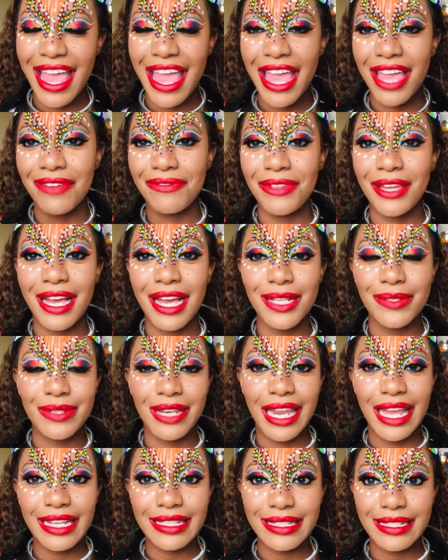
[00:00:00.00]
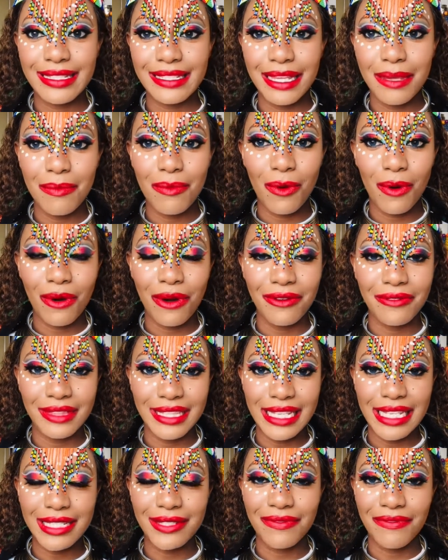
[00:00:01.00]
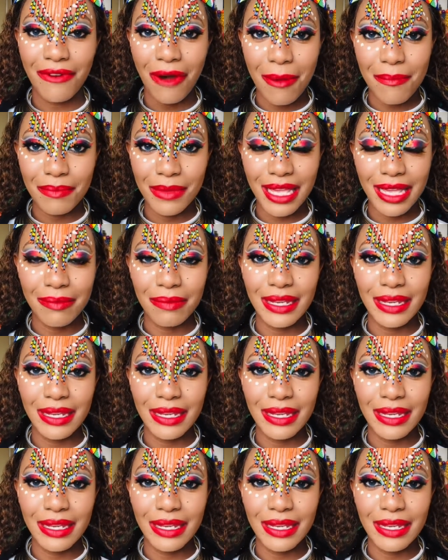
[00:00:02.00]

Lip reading: If you guys would like to see more of these from me,